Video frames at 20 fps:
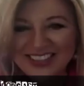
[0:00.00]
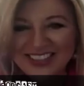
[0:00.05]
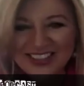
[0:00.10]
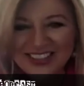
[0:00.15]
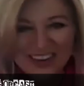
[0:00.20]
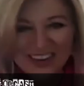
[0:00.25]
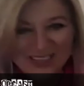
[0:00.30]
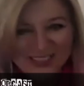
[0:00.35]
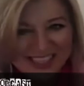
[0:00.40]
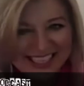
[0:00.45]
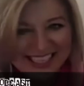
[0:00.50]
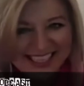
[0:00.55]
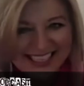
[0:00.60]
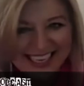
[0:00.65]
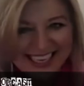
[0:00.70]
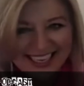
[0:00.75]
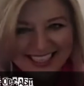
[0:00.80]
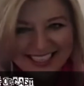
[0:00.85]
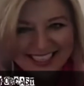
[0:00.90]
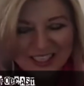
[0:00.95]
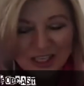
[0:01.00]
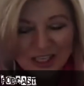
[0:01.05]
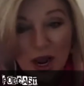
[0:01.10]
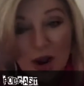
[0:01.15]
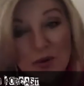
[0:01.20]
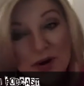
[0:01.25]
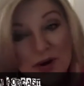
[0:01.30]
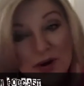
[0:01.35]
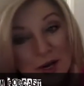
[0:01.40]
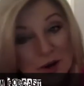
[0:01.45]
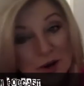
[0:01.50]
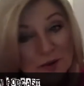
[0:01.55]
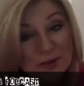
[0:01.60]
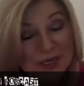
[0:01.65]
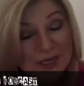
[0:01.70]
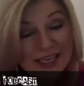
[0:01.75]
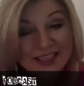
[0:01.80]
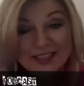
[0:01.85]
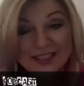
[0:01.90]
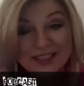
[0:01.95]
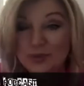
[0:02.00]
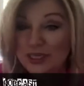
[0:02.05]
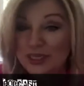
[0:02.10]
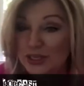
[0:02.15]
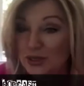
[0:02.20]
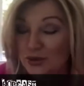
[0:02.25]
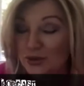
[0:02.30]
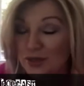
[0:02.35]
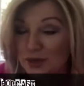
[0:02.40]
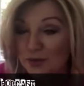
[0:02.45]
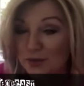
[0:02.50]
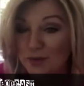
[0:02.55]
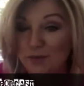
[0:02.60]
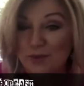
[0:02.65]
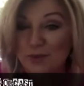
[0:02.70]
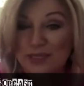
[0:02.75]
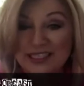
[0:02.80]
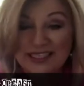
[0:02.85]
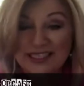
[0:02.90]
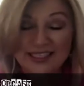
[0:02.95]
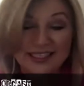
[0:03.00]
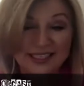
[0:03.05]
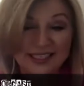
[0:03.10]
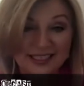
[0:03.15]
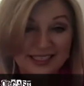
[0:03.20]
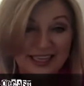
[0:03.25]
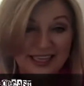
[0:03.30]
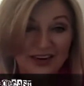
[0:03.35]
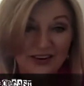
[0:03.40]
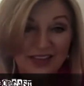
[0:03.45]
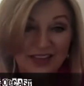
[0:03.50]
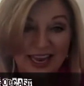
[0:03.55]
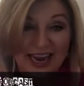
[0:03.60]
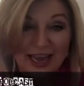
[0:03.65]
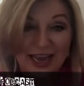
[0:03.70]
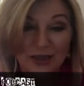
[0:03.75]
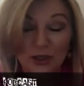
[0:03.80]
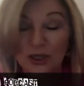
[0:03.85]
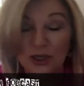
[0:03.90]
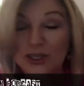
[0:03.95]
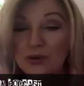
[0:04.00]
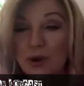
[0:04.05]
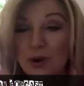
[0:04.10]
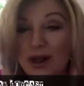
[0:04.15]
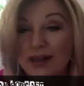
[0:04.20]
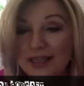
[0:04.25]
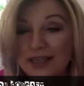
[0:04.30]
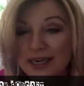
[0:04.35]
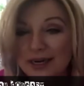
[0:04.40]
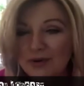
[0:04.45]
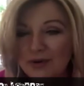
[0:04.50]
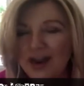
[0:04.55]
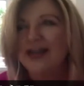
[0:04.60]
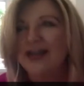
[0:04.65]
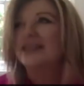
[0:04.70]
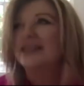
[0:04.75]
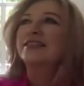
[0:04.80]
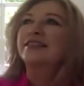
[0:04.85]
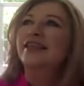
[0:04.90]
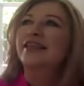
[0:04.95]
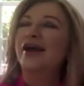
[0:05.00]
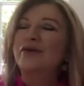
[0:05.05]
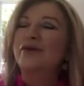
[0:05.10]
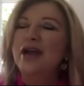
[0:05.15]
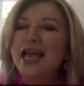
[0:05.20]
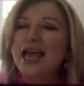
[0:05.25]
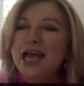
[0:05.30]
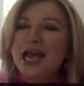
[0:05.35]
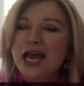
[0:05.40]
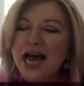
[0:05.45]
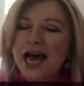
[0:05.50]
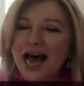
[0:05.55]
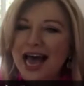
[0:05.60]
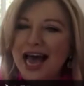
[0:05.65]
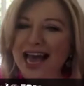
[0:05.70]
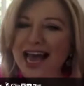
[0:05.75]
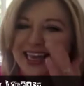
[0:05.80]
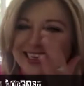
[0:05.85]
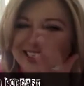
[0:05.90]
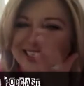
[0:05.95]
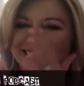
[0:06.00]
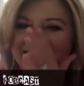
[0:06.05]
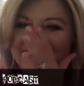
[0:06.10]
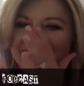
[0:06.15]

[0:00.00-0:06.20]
drove to San Antonio because we knew there were businesses there that had good quality rugs. So mm-hmm.